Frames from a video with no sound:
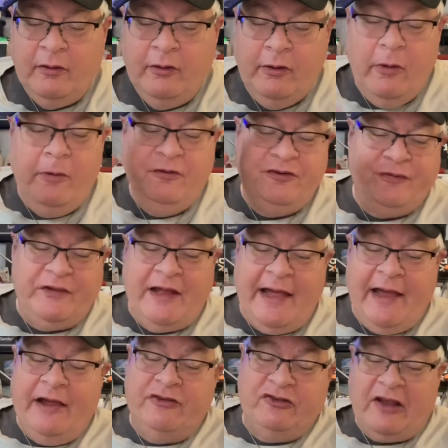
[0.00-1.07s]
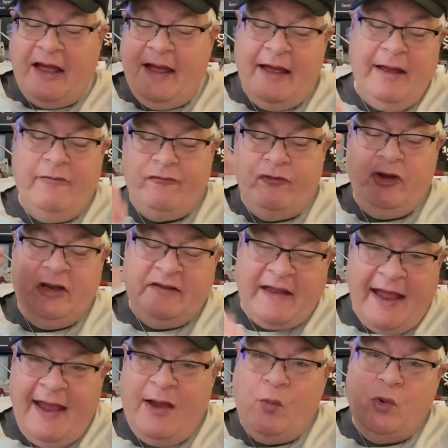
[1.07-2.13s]
Newsflash, every
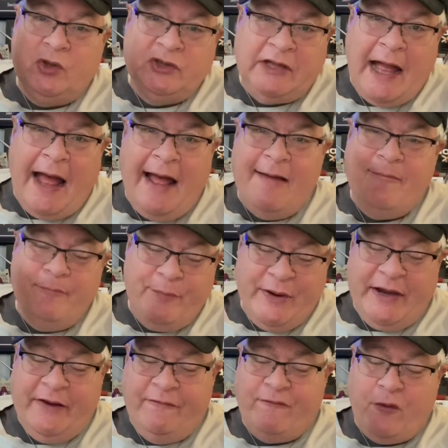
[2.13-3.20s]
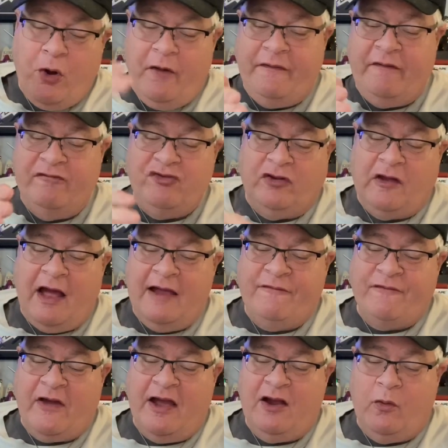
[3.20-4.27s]
day will not be 4th of July
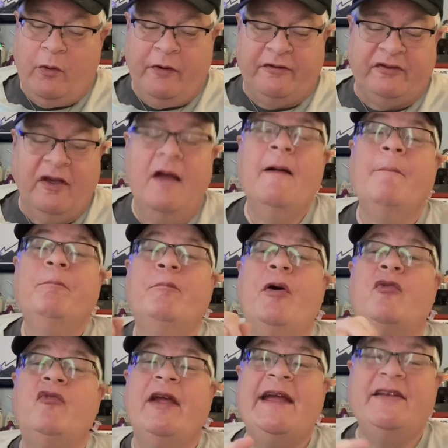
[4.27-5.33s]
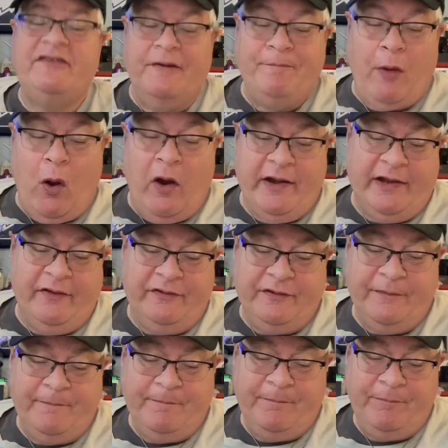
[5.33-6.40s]
fireworks, parades, and
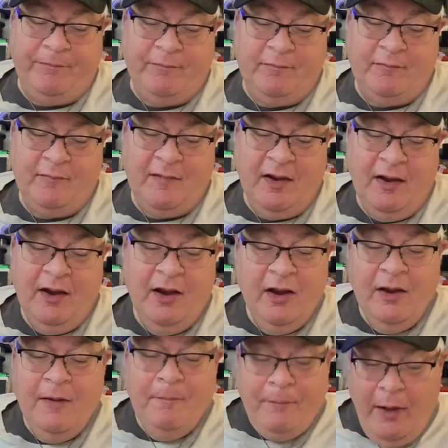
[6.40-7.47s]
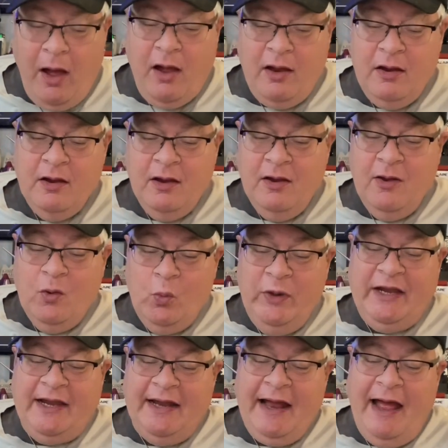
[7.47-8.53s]
parties. But
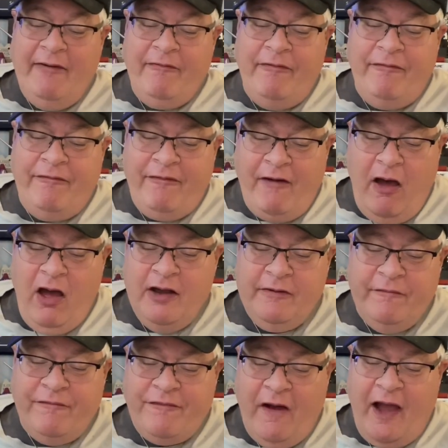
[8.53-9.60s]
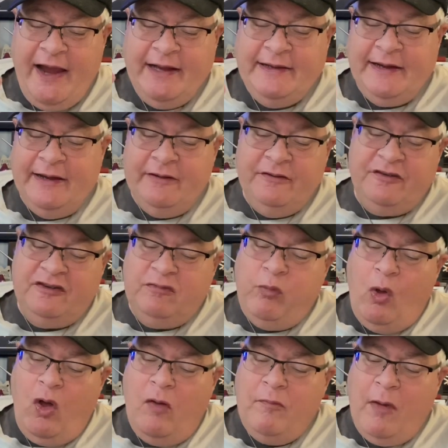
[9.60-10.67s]
we can have fun, find it in
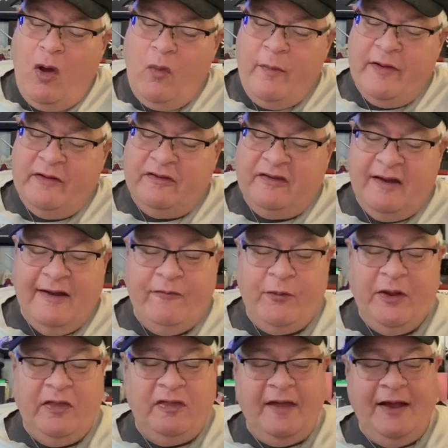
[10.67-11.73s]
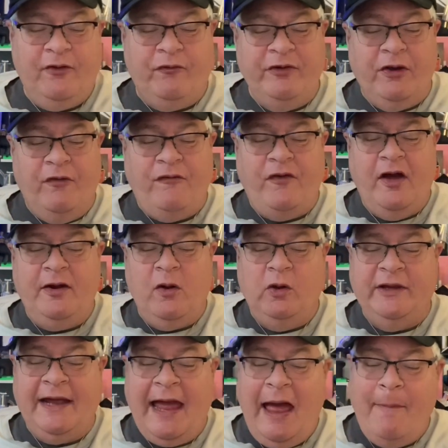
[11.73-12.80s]
small moments, and if we think real fun
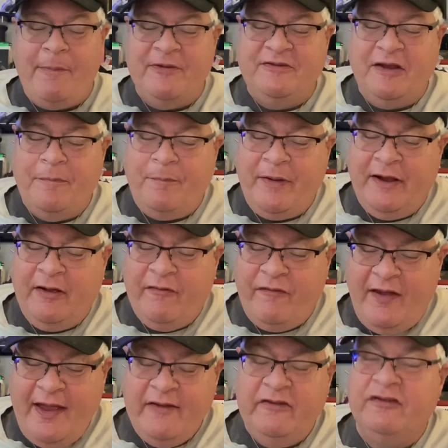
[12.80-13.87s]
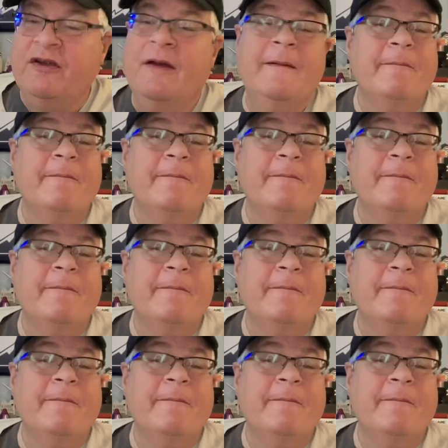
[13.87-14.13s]
only happens at big events,